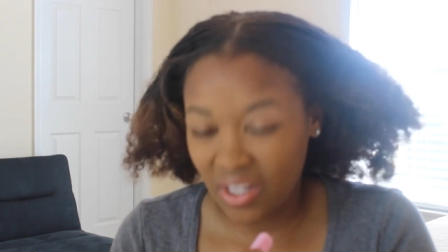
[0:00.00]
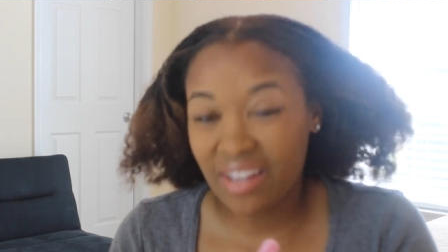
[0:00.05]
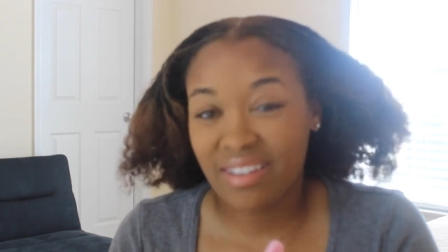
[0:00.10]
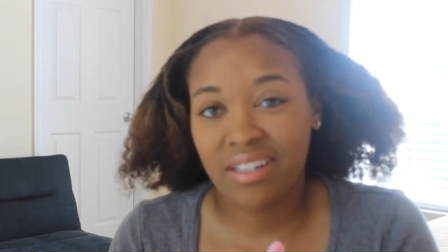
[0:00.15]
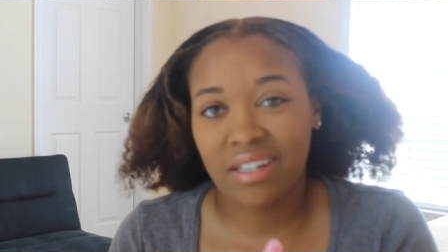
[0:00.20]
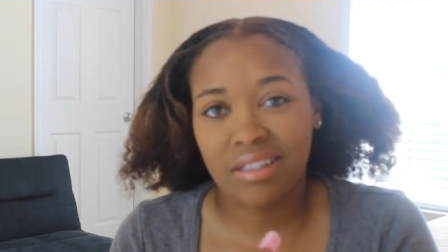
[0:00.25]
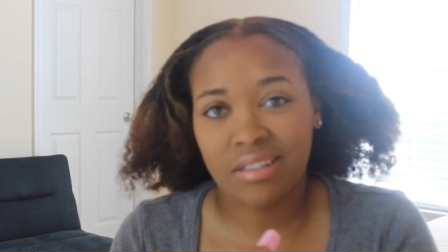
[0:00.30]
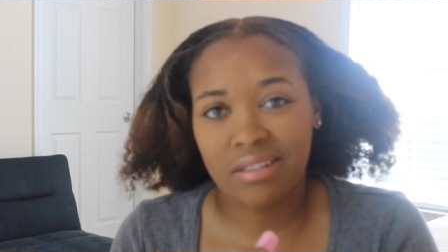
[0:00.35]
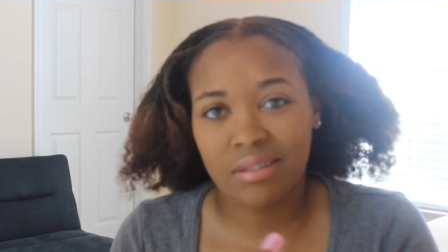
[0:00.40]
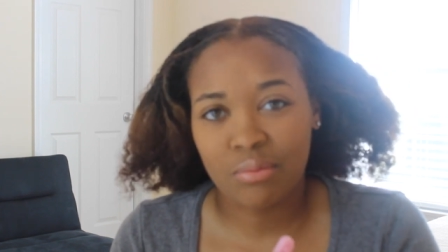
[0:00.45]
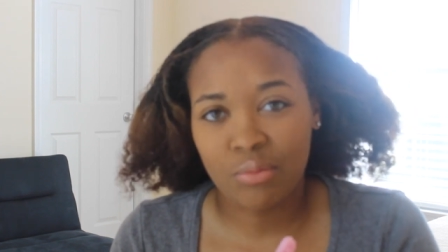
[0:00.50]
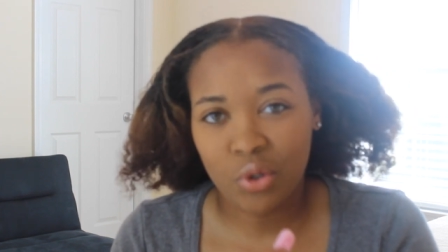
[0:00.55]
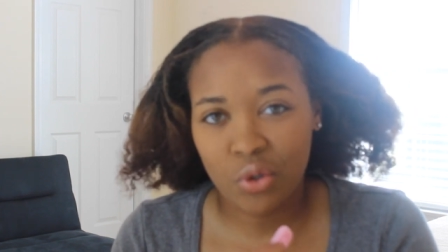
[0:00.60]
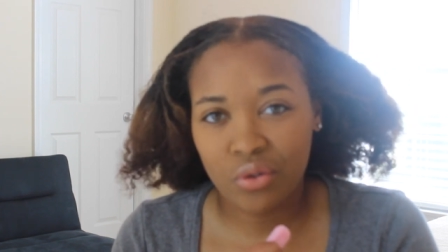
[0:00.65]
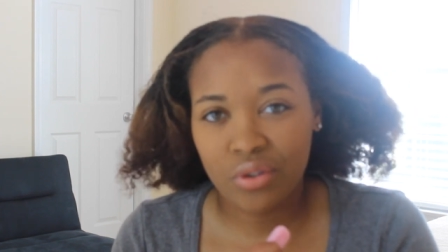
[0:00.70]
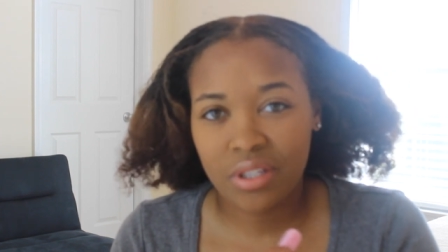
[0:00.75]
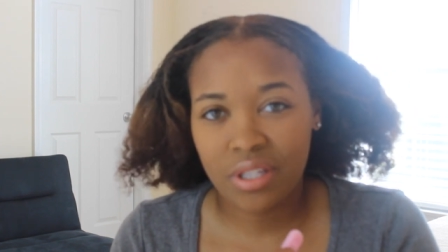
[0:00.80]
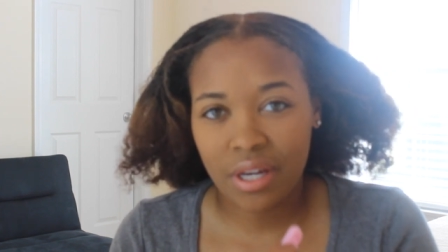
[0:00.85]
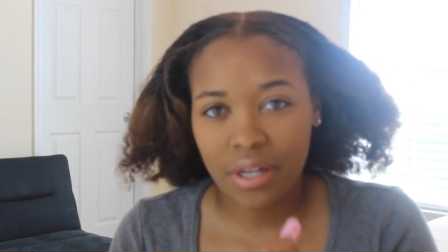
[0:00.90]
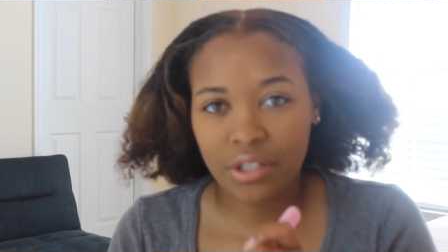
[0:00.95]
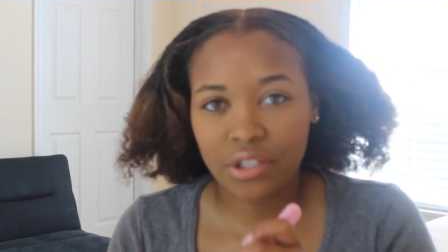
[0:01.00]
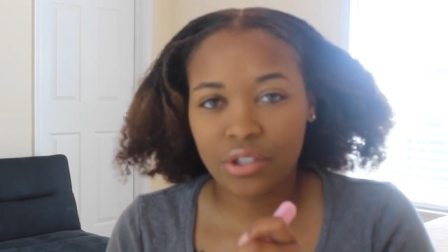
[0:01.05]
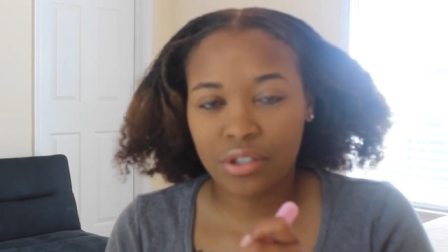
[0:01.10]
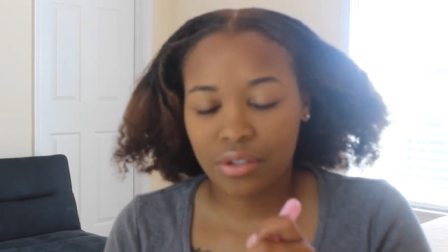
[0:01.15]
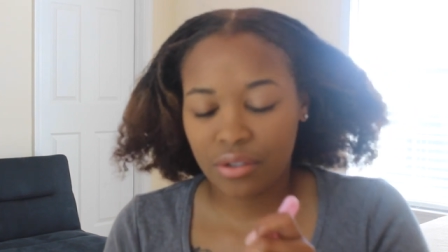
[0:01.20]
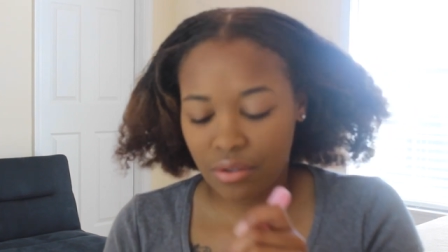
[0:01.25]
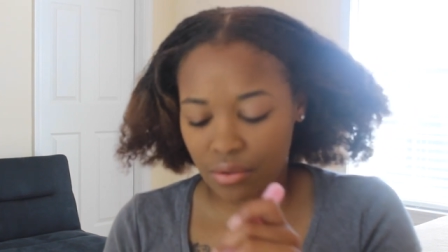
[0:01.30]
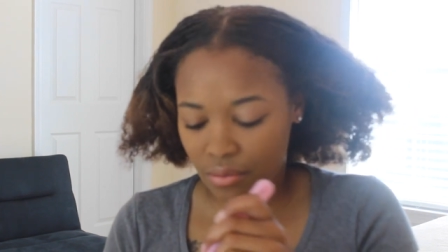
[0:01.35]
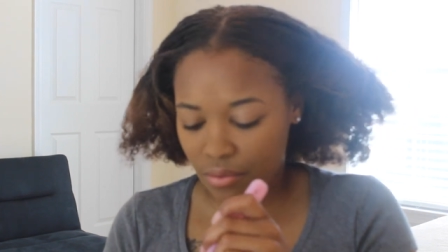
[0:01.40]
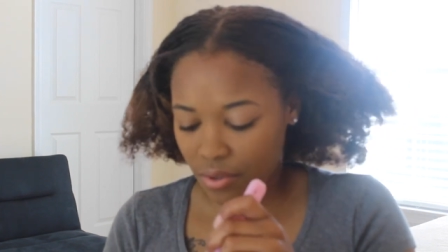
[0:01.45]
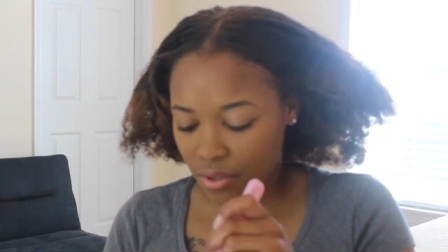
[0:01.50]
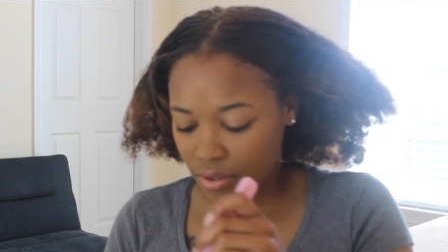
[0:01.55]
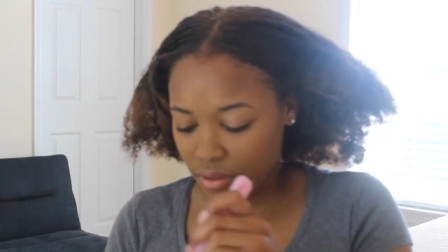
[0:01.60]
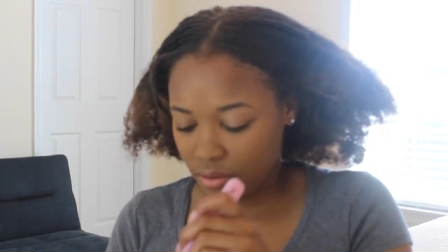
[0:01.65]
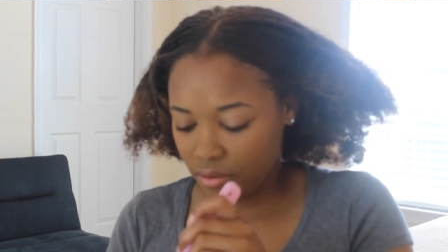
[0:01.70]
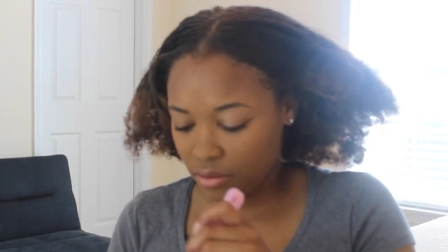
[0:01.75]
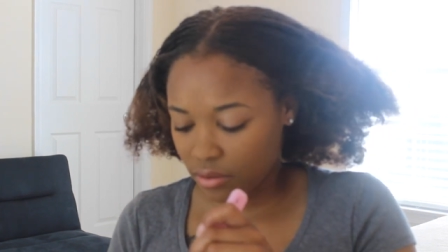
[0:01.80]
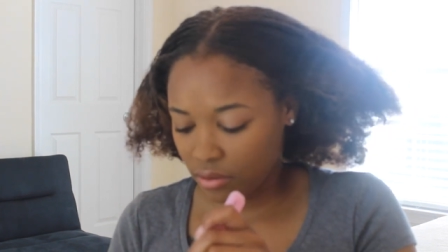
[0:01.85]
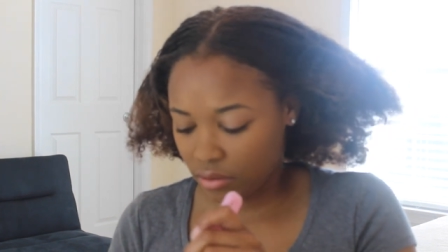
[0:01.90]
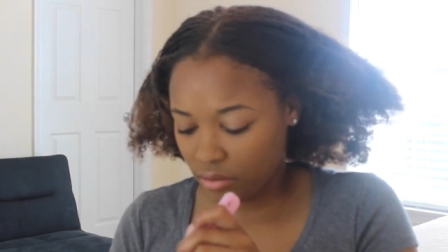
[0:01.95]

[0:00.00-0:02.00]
I like a smooth texture to it.